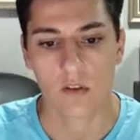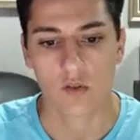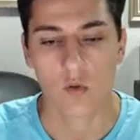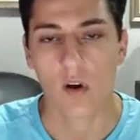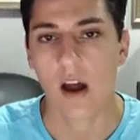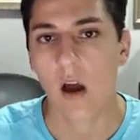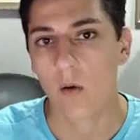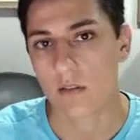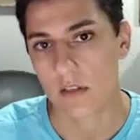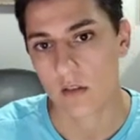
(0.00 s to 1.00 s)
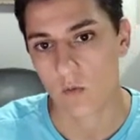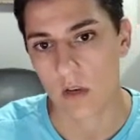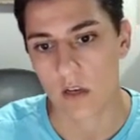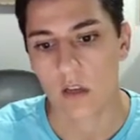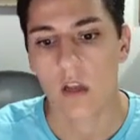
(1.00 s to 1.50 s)
So always a
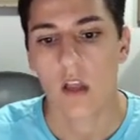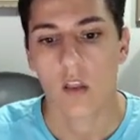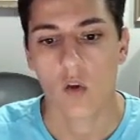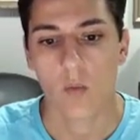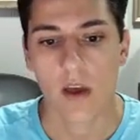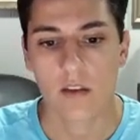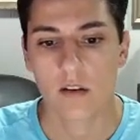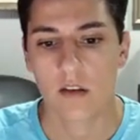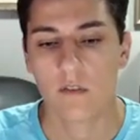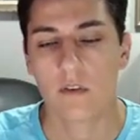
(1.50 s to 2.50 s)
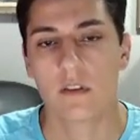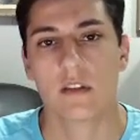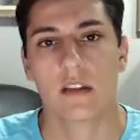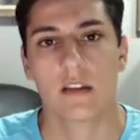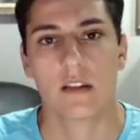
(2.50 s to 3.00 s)
string, no matter if it's
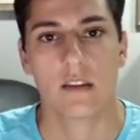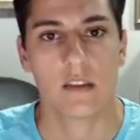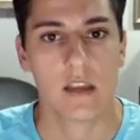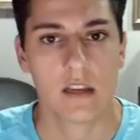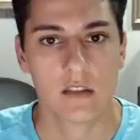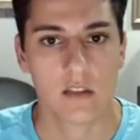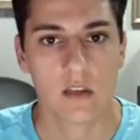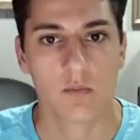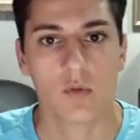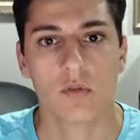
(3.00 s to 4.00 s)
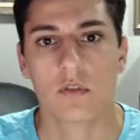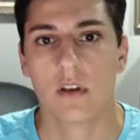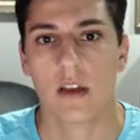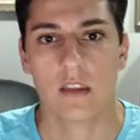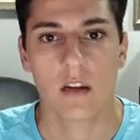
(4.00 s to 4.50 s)
a date input,
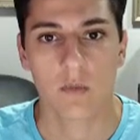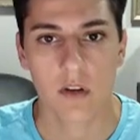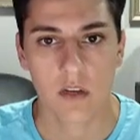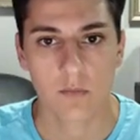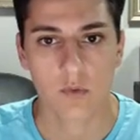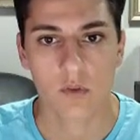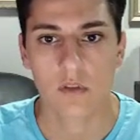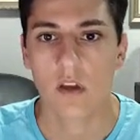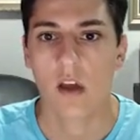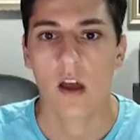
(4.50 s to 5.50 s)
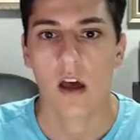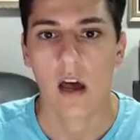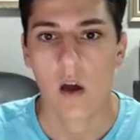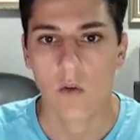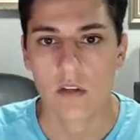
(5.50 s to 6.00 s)
a number input,
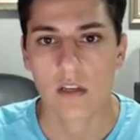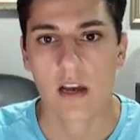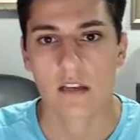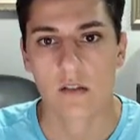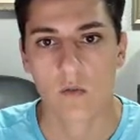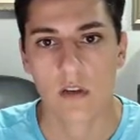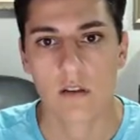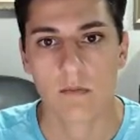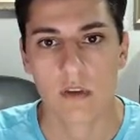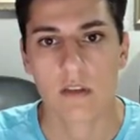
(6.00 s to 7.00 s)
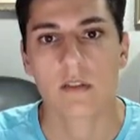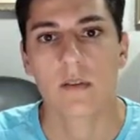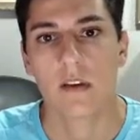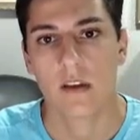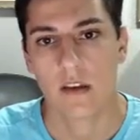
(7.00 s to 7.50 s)
hours a string is
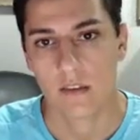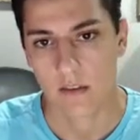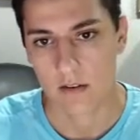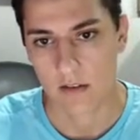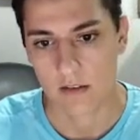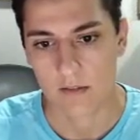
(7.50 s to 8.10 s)
hit